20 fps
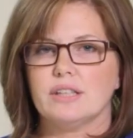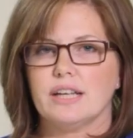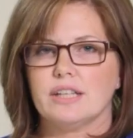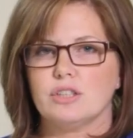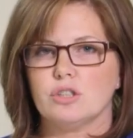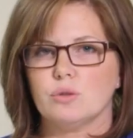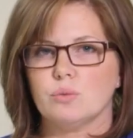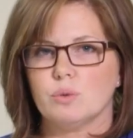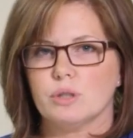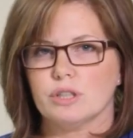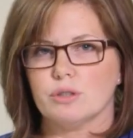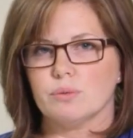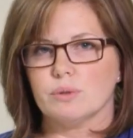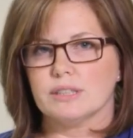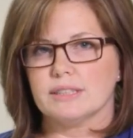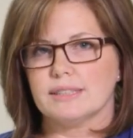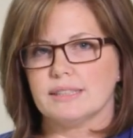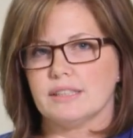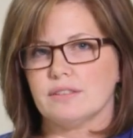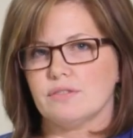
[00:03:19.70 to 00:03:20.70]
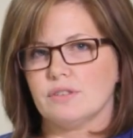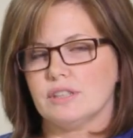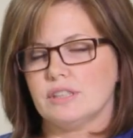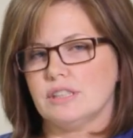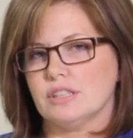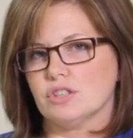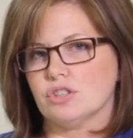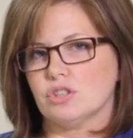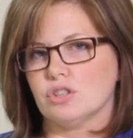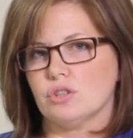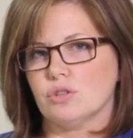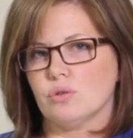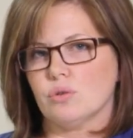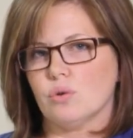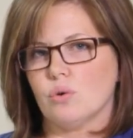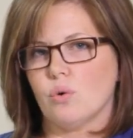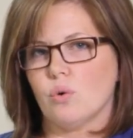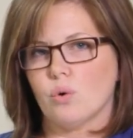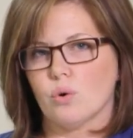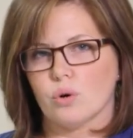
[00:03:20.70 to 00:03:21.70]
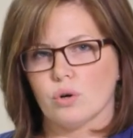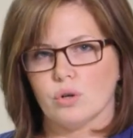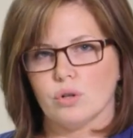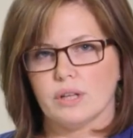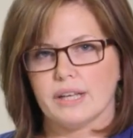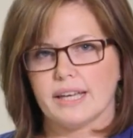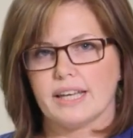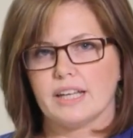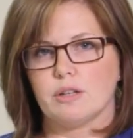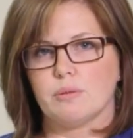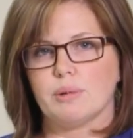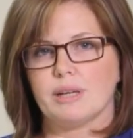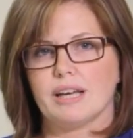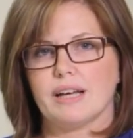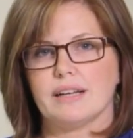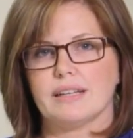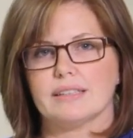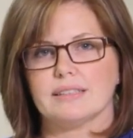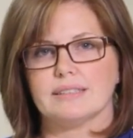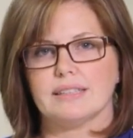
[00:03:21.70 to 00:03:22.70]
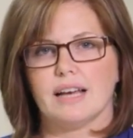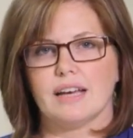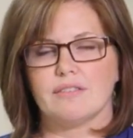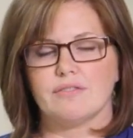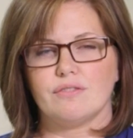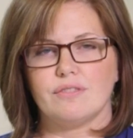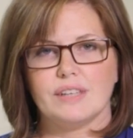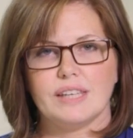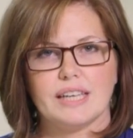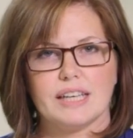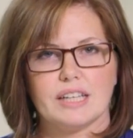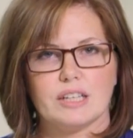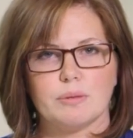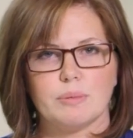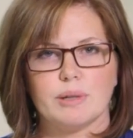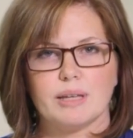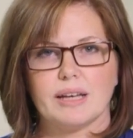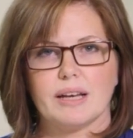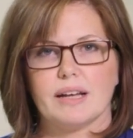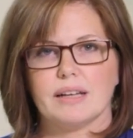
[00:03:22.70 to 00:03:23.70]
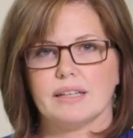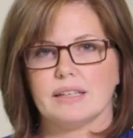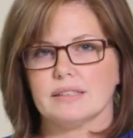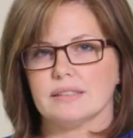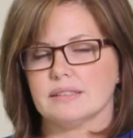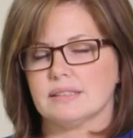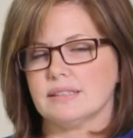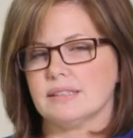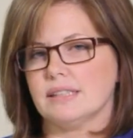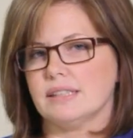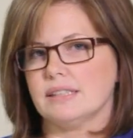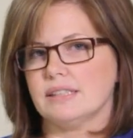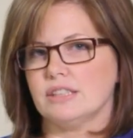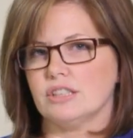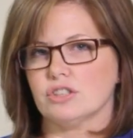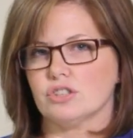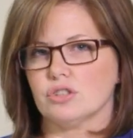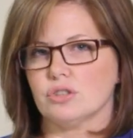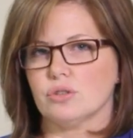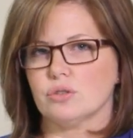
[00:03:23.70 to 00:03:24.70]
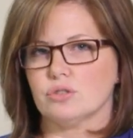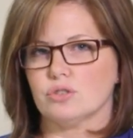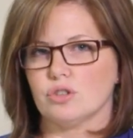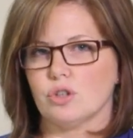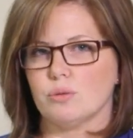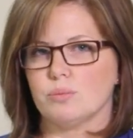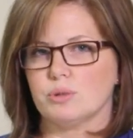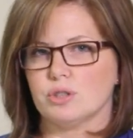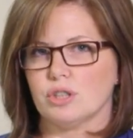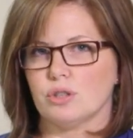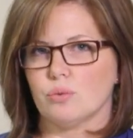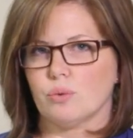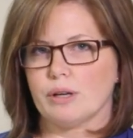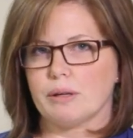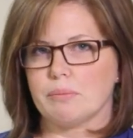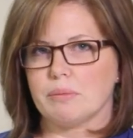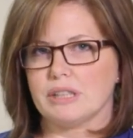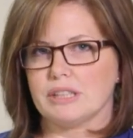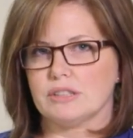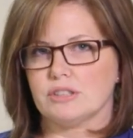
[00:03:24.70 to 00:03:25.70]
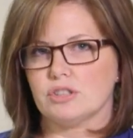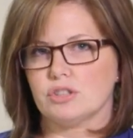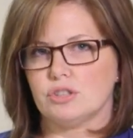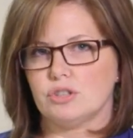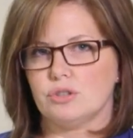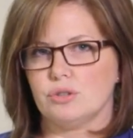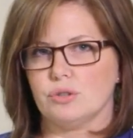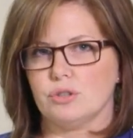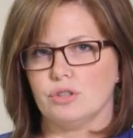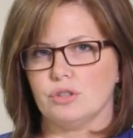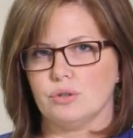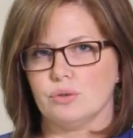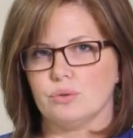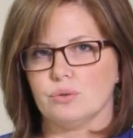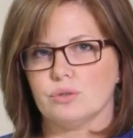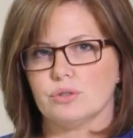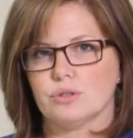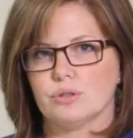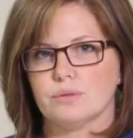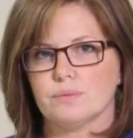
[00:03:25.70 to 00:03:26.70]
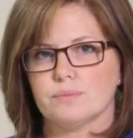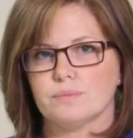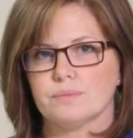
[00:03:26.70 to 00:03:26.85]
then you would receive additional oral antibiotics, IV antibiotics, and additional soaps and ointments to use.